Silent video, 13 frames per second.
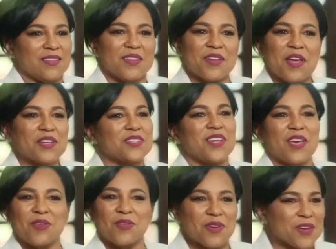the next
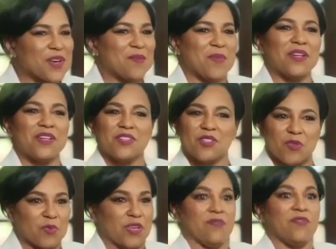day you can come in and
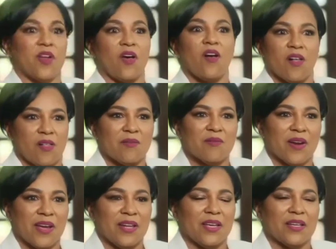just give it all,
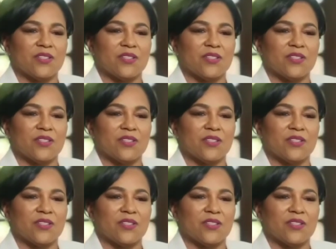right?